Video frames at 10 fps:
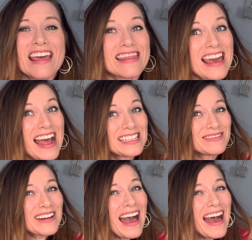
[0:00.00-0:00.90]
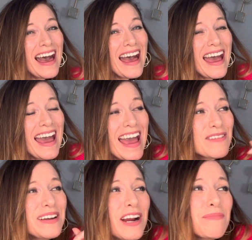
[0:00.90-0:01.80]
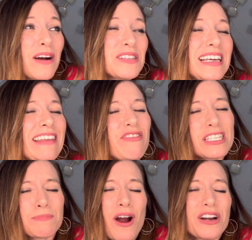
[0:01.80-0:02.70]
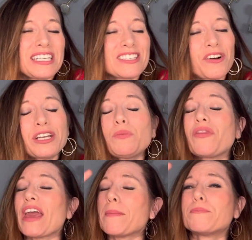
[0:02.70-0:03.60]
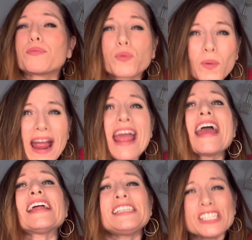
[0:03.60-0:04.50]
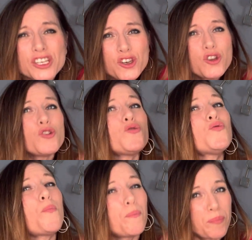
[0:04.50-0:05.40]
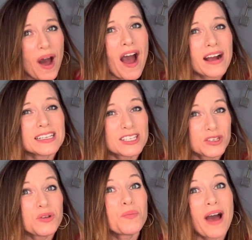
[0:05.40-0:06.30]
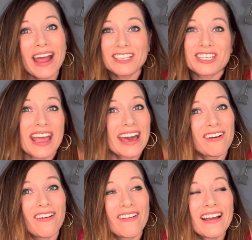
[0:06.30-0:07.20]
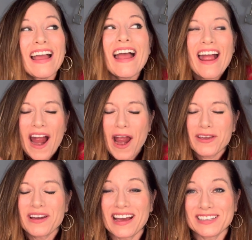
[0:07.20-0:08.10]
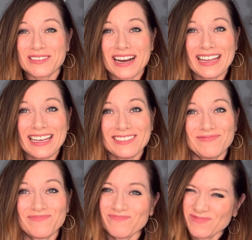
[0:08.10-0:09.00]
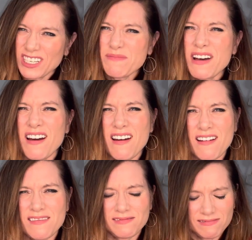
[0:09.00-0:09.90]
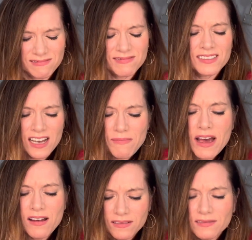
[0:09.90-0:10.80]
That's right. We are about to get this party started with a brand new box to my channel. Are you guys ready? Come on, come on.